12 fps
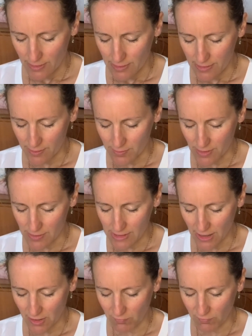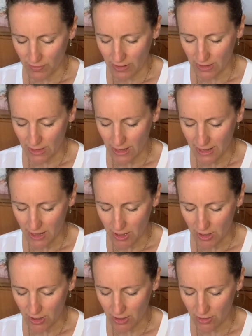sometimes that can feel like
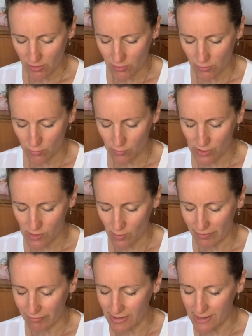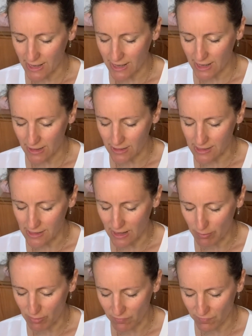a almost quite ridiculous
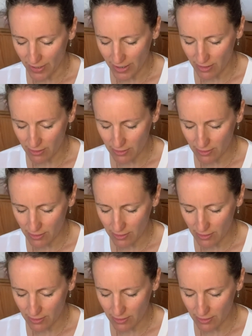leap of faith.